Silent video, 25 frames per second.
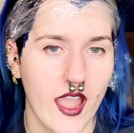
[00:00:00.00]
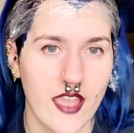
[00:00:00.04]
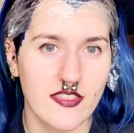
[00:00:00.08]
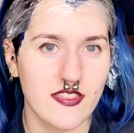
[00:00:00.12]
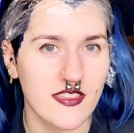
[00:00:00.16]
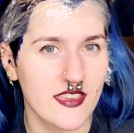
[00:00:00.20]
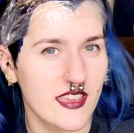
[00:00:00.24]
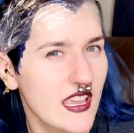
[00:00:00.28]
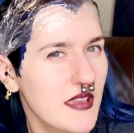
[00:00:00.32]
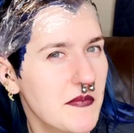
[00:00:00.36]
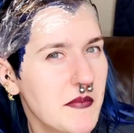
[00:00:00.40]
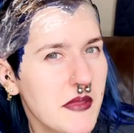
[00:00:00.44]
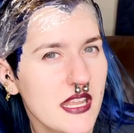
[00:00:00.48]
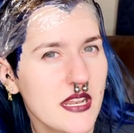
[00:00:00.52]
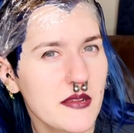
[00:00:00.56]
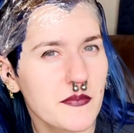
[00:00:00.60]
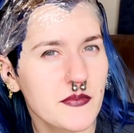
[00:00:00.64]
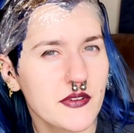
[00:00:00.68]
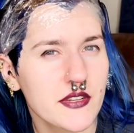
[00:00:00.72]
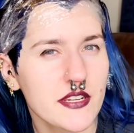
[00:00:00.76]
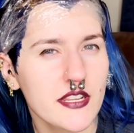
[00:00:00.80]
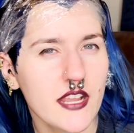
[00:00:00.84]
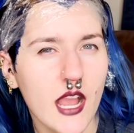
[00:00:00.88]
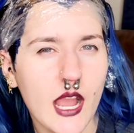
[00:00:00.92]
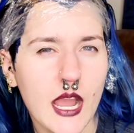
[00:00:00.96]
I think I made it
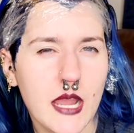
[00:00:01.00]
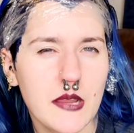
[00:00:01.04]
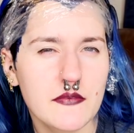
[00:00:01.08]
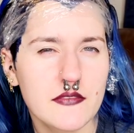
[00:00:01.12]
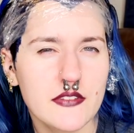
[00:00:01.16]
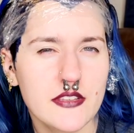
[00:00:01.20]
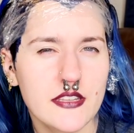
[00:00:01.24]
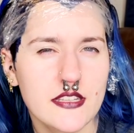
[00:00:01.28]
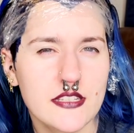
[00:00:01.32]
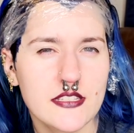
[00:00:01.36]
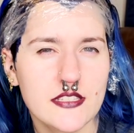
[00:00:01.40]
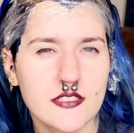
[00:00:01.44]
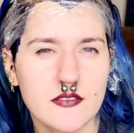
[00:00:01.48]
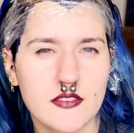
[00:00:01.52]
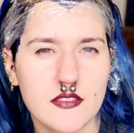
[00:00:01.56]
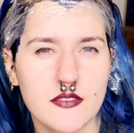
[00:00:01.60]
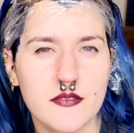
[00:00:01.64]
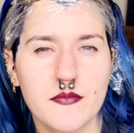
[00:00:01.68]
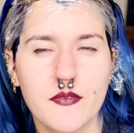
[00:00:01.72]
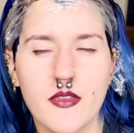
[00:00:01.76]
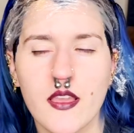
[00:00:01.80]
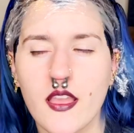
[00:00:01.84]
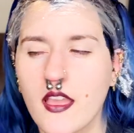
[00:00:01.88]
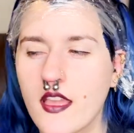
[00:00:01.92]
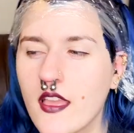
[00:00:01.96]
pretty obvious,
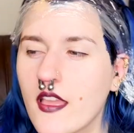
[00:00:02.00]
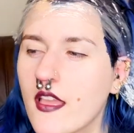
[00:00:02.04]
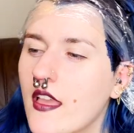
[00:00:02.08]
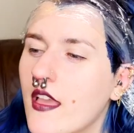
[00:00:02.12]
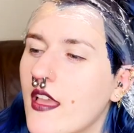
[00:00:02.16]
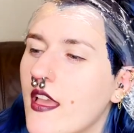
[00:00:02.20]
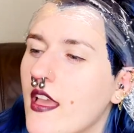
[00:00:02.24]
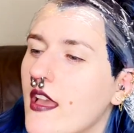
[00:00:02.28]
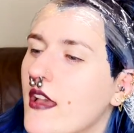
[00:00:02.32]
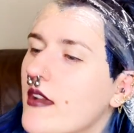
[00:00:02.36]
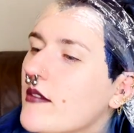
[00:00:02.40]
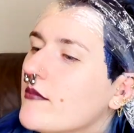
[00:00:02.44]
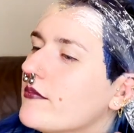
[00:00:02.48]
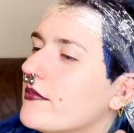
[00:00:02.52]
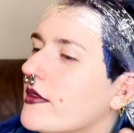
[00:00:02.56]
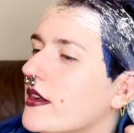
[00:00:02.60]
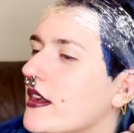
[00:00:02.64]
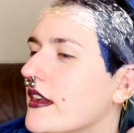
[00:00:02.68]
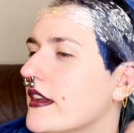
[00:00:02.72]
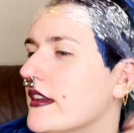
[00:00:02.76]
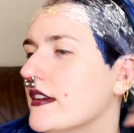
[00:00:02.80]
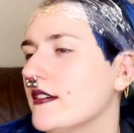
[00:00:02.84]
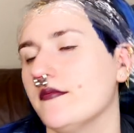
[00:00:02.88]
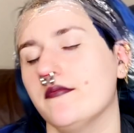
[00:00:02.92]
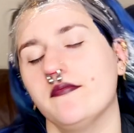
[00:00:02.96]

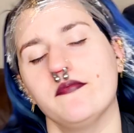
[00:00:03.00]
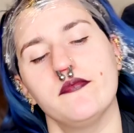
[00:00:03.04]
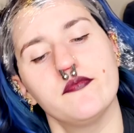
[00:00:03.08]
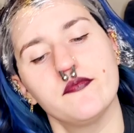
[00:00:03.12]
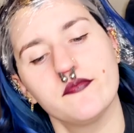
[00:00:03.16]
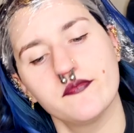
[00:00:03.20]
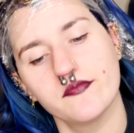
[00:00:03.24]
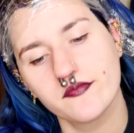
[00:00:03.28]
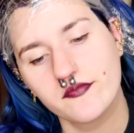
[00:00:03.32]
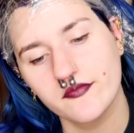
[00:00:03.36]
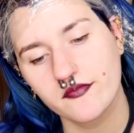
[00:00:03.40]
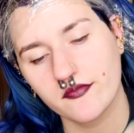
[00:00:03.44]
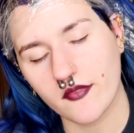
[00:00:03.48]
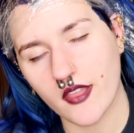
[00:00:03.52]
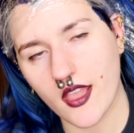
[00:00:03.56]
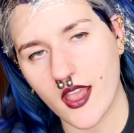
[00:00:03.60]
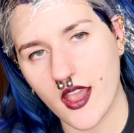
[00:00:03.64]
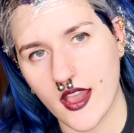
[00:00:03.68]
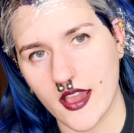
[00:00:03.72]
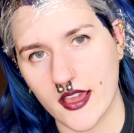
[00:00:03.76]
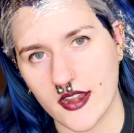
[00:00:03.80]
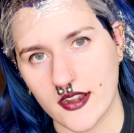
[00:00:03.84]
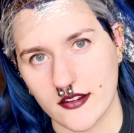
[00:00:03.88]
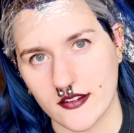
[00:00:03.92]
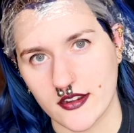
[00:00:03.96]
but
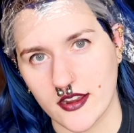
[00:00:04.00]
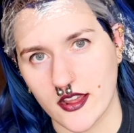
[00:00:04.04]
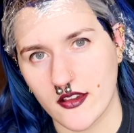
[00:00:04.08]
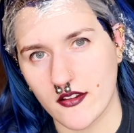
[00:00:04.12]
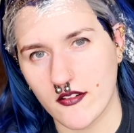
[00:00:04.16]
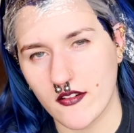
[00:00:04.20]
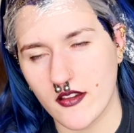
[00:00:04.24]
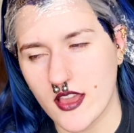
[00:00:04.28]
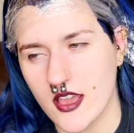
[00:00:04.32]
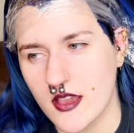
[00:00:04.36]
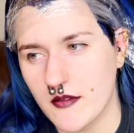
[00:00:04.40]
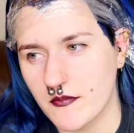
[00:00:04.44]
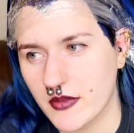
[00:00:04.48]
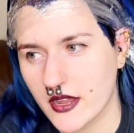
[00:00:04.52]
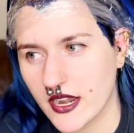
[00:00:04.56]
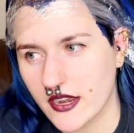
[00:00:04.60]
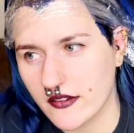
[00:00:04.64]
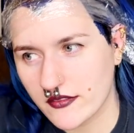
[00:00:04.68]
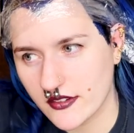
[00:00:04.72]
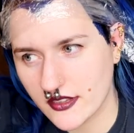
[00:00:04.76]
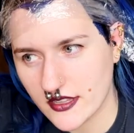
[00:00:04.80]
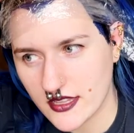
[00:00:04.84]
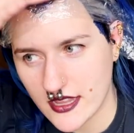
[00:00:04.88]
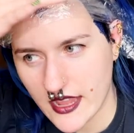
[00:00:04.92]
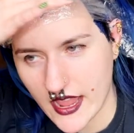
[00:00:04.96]
I don't know. But I
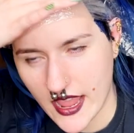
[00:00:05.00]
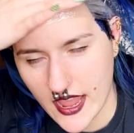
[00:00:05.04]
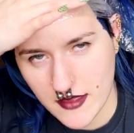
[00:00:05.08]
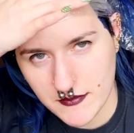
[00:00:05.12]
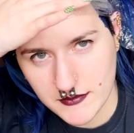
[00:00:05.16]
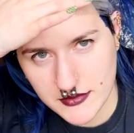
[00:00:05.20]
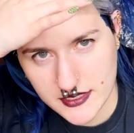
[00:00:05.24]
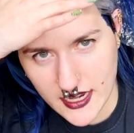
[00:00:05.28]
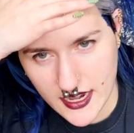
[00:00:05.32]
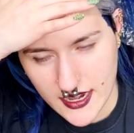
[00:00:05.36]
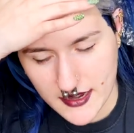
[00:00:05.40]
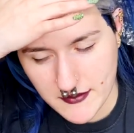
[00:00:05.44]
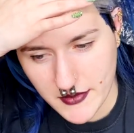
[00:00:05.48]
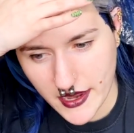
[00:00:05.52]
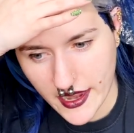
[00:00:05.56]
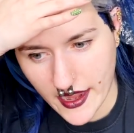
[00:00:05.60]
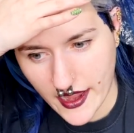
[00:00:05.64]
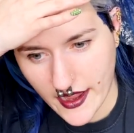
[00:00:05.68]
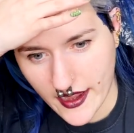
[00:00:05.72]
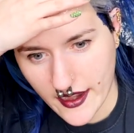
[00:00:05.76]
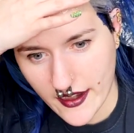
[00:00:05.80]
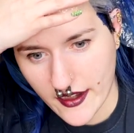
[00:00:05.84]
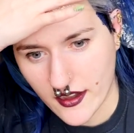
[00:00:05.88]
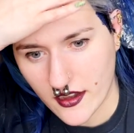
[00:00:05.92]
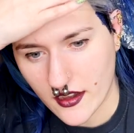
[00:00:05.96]
really am dyeing my
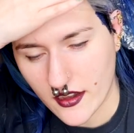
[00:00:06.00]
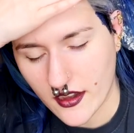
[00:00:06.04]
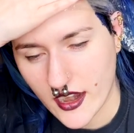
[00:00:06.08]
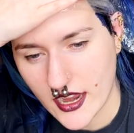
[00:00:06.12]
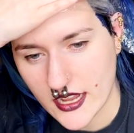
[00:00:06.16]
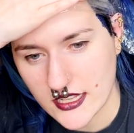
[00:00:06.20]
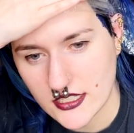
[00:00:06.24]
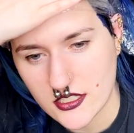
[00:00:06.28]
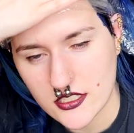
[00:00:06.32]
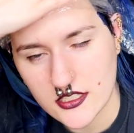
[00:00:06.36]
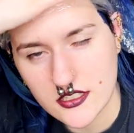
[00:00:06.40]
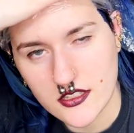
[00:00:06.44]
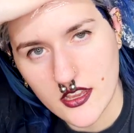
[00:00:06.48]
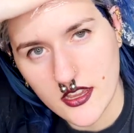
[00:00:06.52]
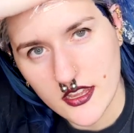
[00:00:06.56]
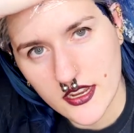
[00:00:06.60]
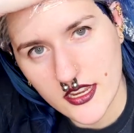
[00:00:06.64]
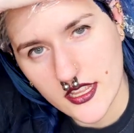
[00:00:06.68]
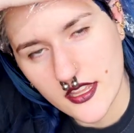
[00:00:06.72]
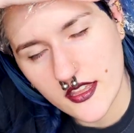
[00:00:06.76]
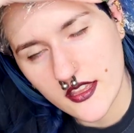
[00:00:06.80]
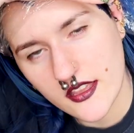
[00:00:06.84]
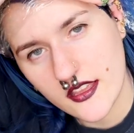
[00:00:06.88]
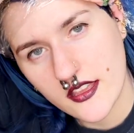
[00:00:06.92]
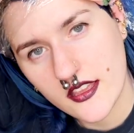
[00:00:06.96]
hair. I just thought
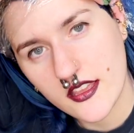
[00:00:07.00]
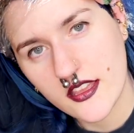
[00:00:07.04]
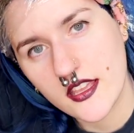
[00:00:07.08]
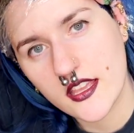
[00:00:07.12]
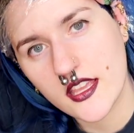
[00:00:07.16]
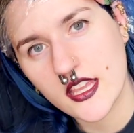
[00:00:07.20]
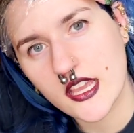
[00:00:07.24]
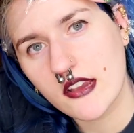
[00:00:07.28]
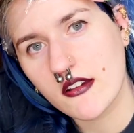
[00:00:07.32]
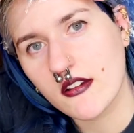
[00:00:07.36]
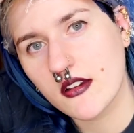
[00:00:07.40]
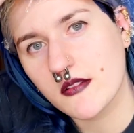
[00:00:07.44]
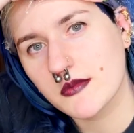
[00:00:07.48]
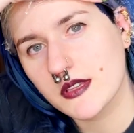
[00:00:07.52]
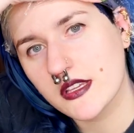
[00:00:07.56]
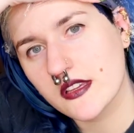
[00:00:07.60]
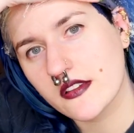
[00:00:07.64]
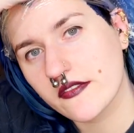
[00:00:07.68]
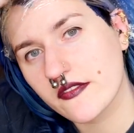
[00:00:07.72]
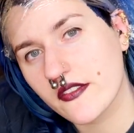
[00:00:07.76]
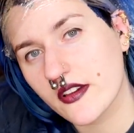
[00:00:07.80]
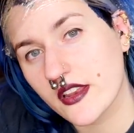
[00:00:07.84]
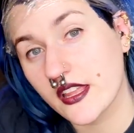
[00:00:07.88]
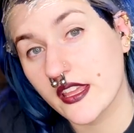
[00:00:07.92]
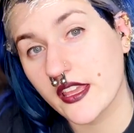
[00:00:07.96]
it would be a
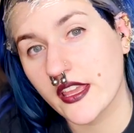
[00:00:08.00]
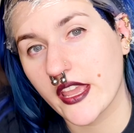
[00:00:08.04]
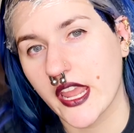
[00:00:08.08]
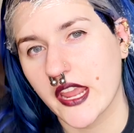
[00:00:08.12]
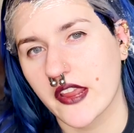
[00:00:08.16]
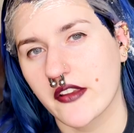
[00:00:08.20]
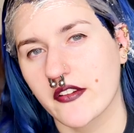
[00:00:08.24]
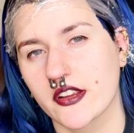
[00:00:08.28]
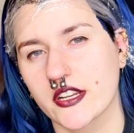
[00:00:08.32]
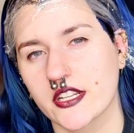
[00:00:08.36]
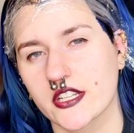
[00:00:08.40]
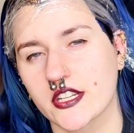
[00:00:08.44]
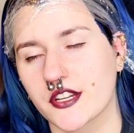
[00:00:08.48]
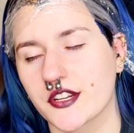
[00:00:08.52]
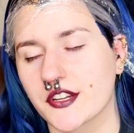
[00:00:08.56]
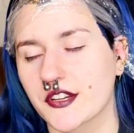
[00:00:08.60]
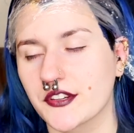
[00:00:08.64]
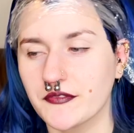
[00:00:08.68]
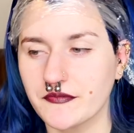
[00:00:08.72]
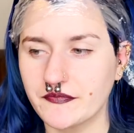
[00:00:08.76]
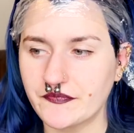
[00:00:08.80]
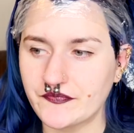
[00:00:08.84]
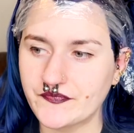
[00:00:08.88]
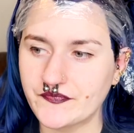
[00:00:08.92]
funny character.